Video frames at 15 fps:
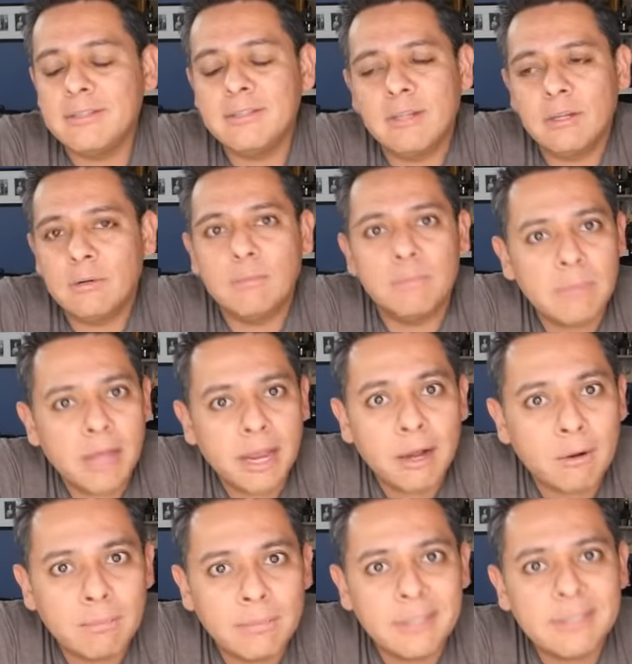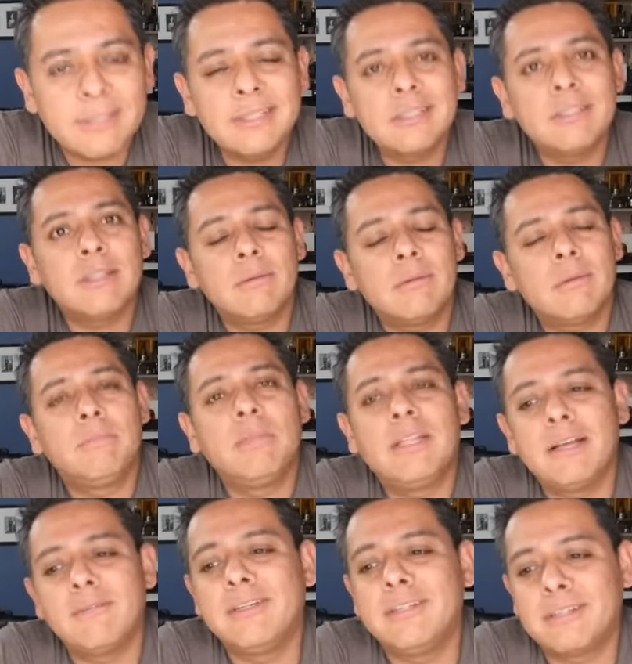these little microbuses, the
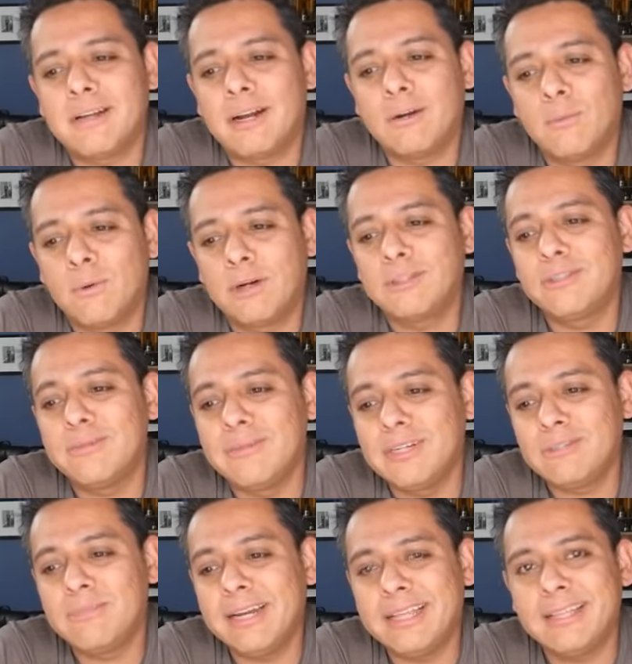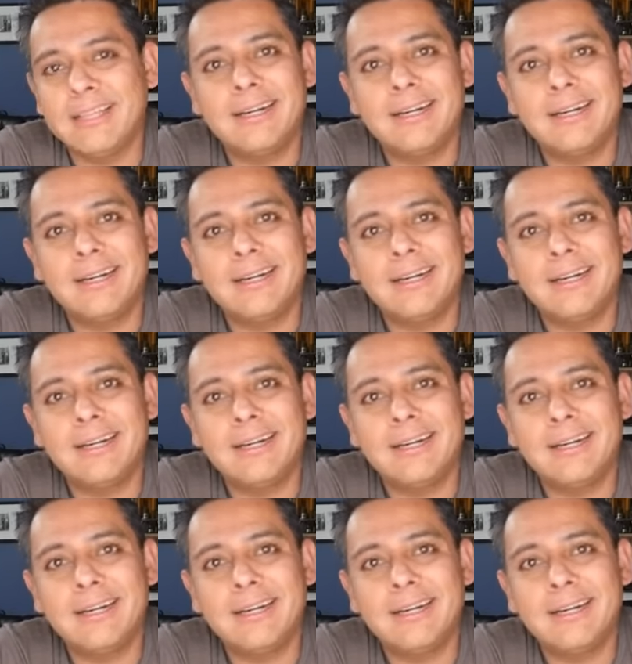BWs are worth so much money.